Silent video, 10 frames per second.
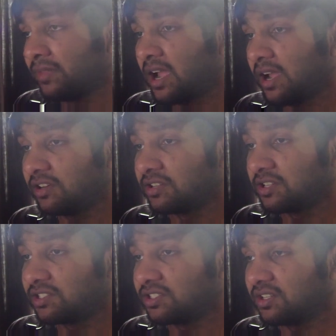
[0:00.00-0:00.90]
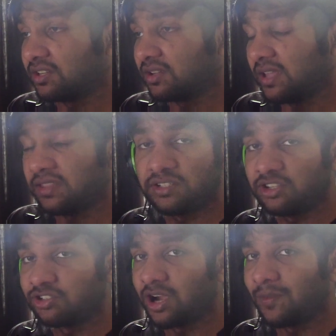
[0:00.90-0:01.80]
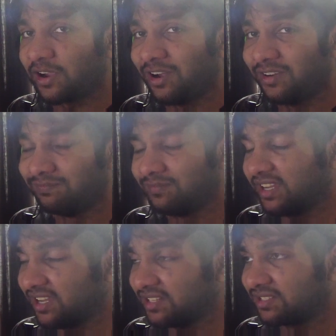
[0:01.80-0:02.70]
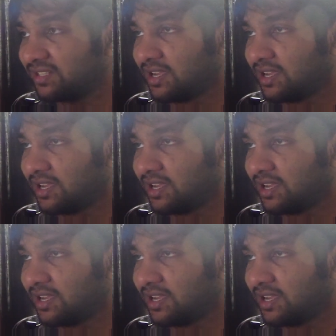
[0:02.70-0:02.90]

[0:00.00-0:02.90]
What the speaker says: Haya does at this year's Comic-Con, I guess.